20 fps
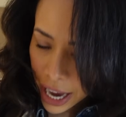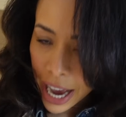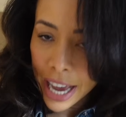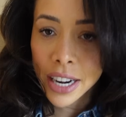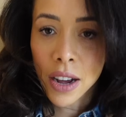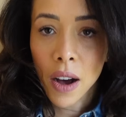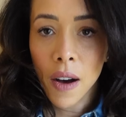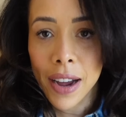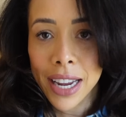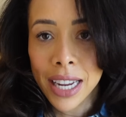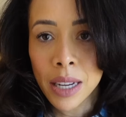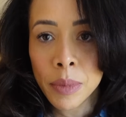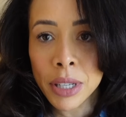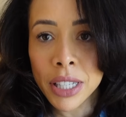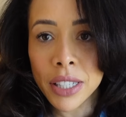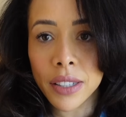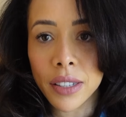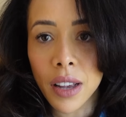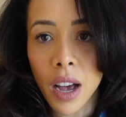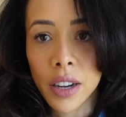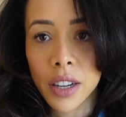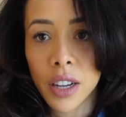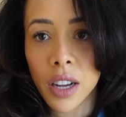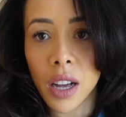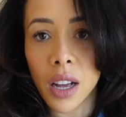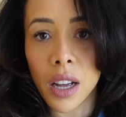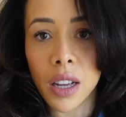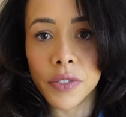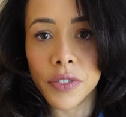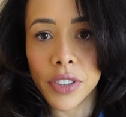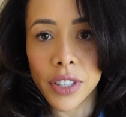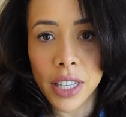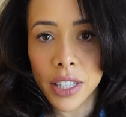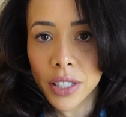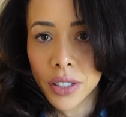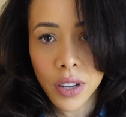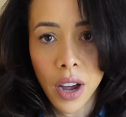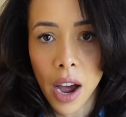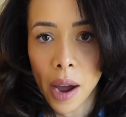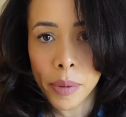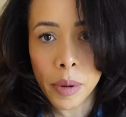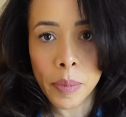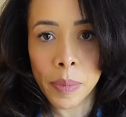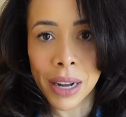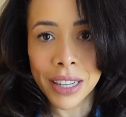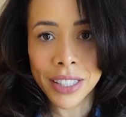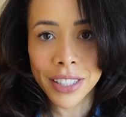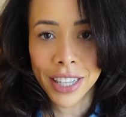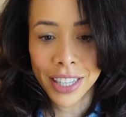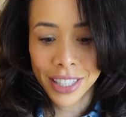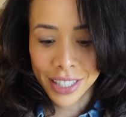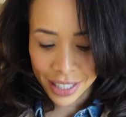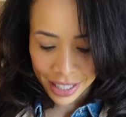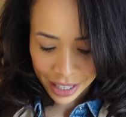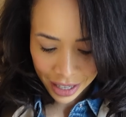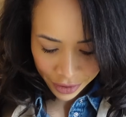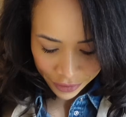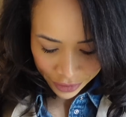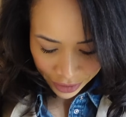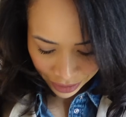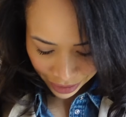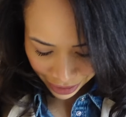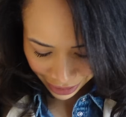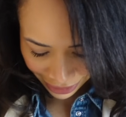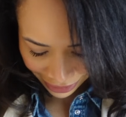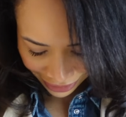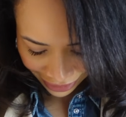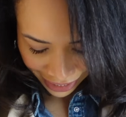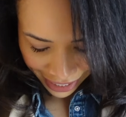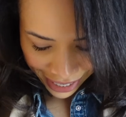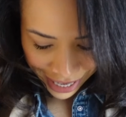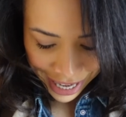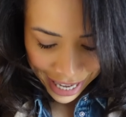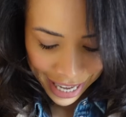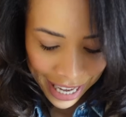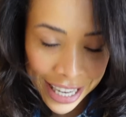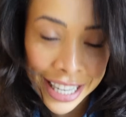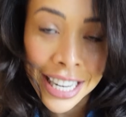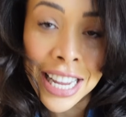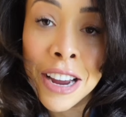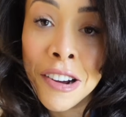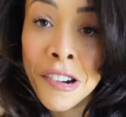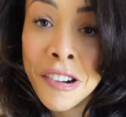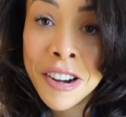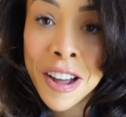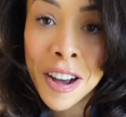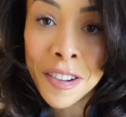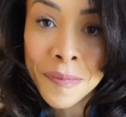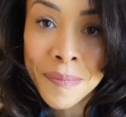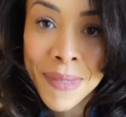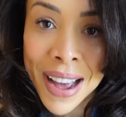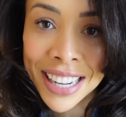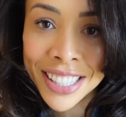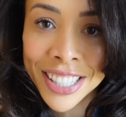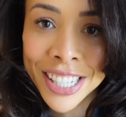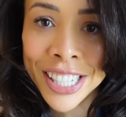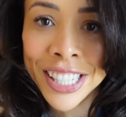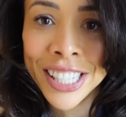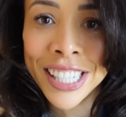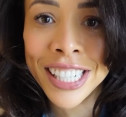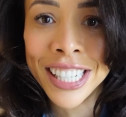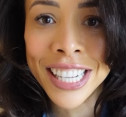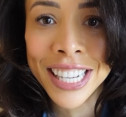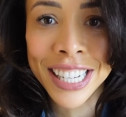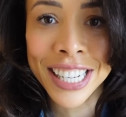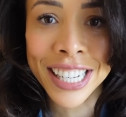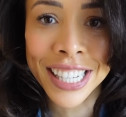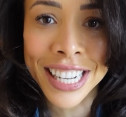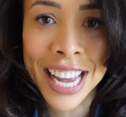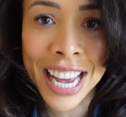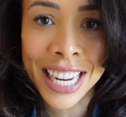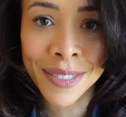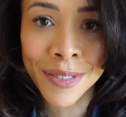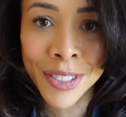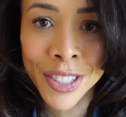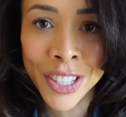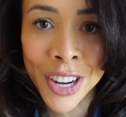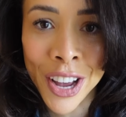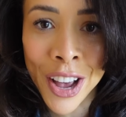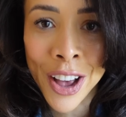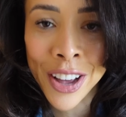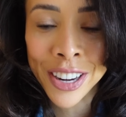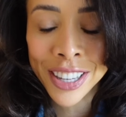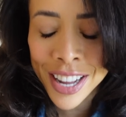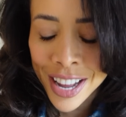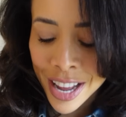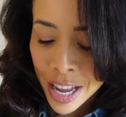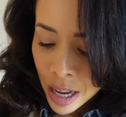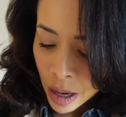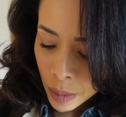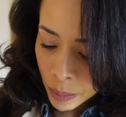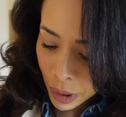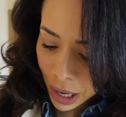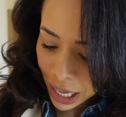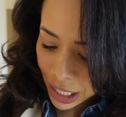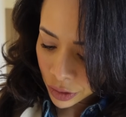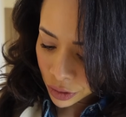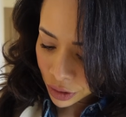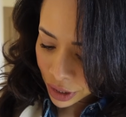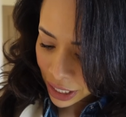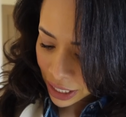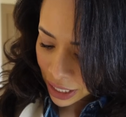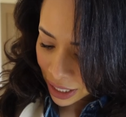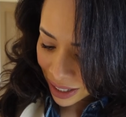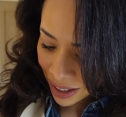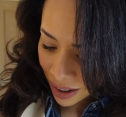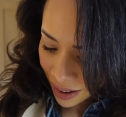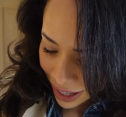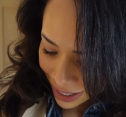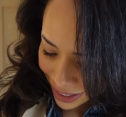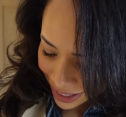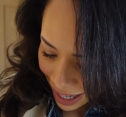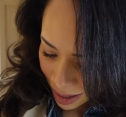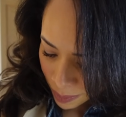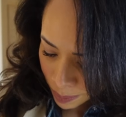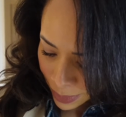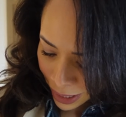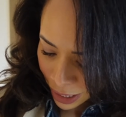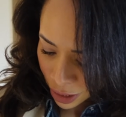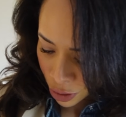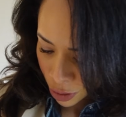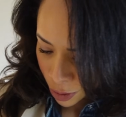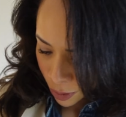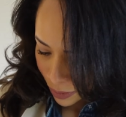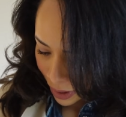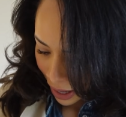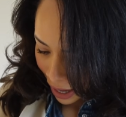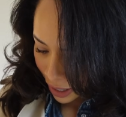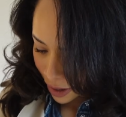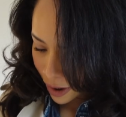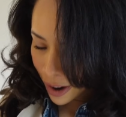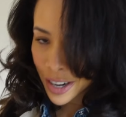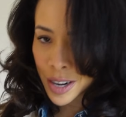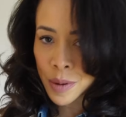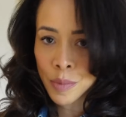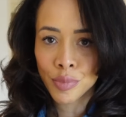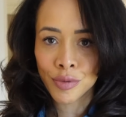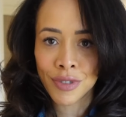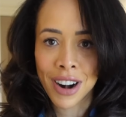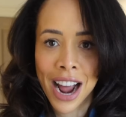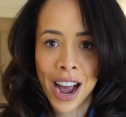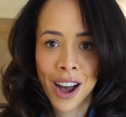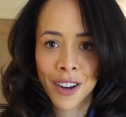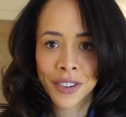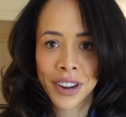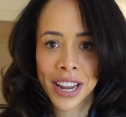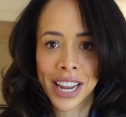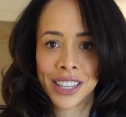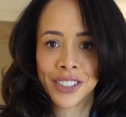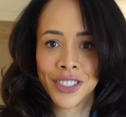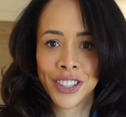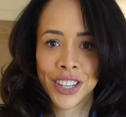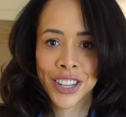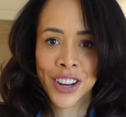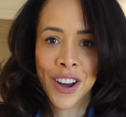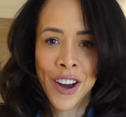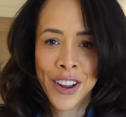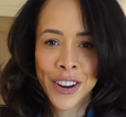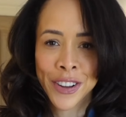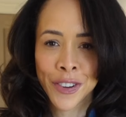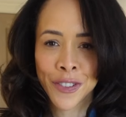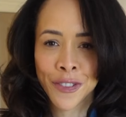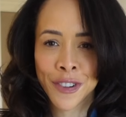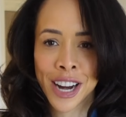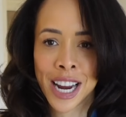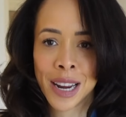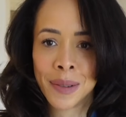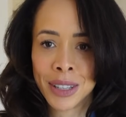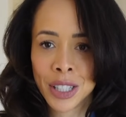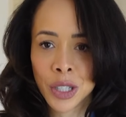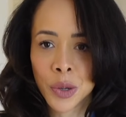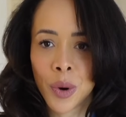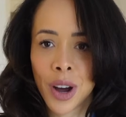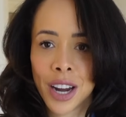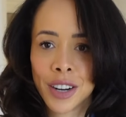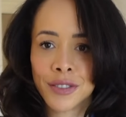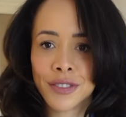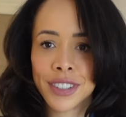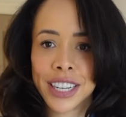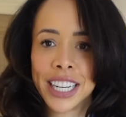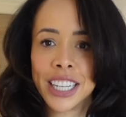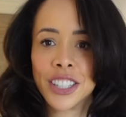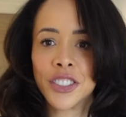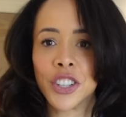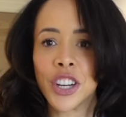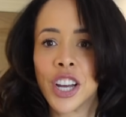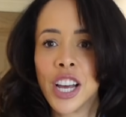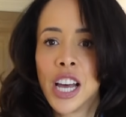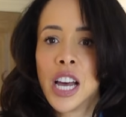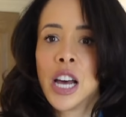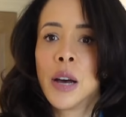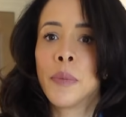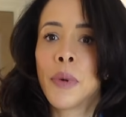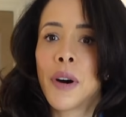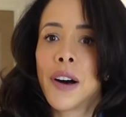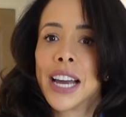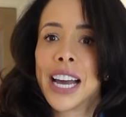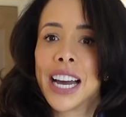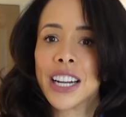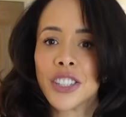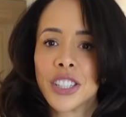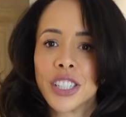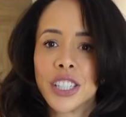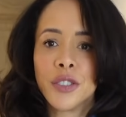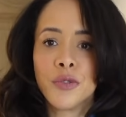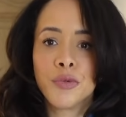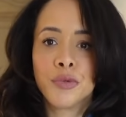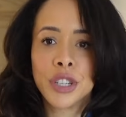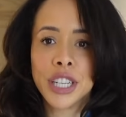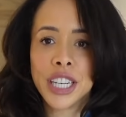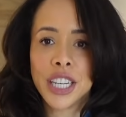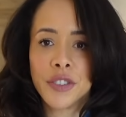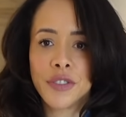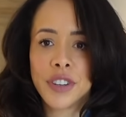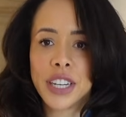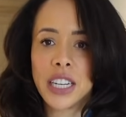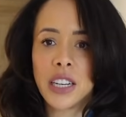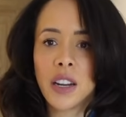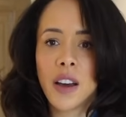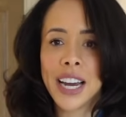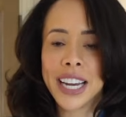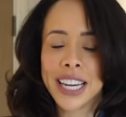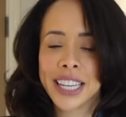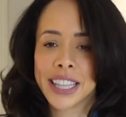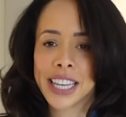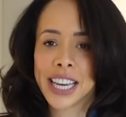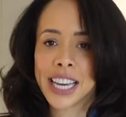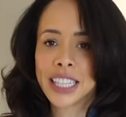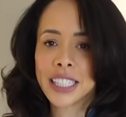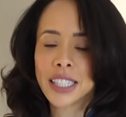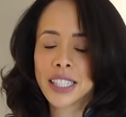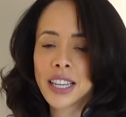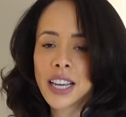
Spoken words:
And I am a sucker for this type of button. I feel like it near enough matches the denim shirt, but I really like that mixture of that kind of brown into the kind of cream. It's quite rich, but I actually really, really like this.